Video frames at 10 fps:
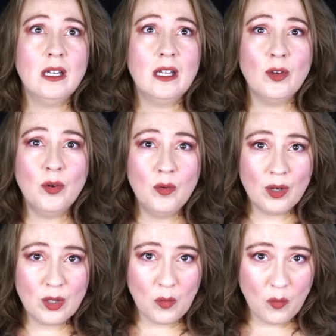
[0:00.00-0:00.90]
and who are
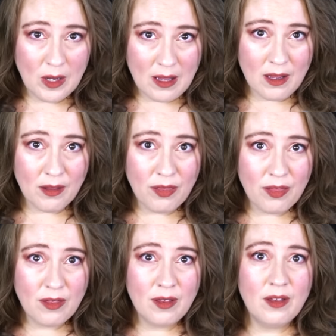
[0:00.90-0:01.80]
you with,
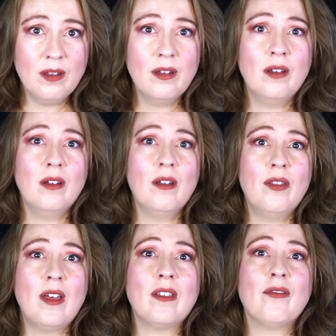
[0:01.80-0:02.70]

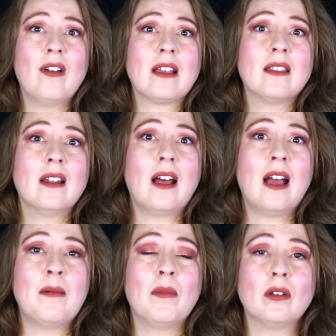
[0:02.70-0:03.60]
than the fact that
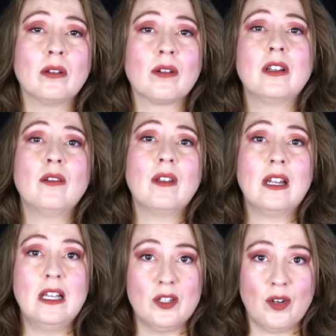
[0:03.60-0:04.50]
I'm alerting you that
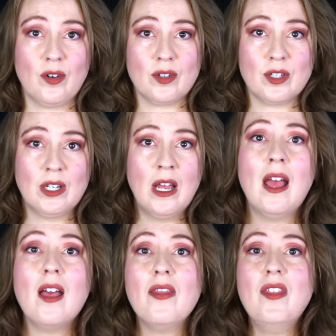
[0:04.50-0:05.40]
he's hurt.
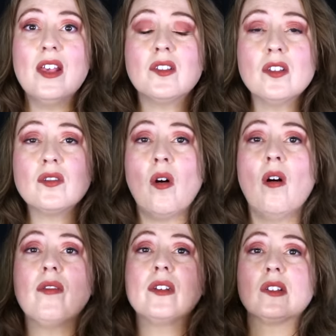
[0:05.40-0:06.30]
This is
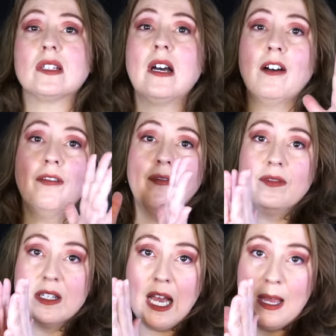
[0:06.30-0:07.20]
all the stuff,
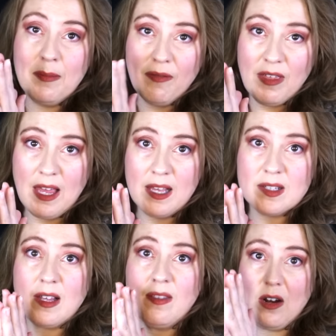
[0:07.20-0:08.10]
the type of
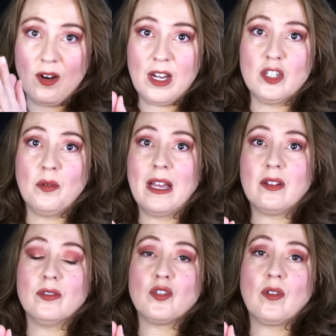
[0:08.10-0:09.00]
things that Archangel
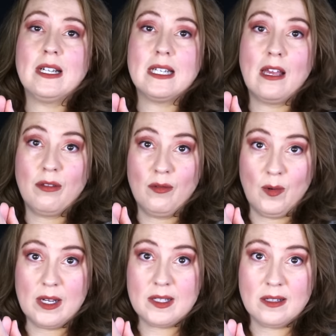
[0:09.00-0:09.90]
Michael is trying to get through to
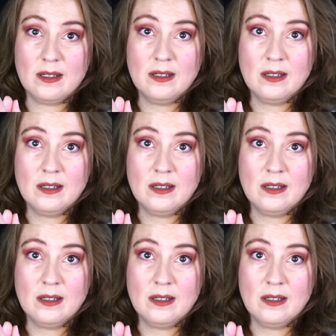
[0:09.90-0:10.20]
us.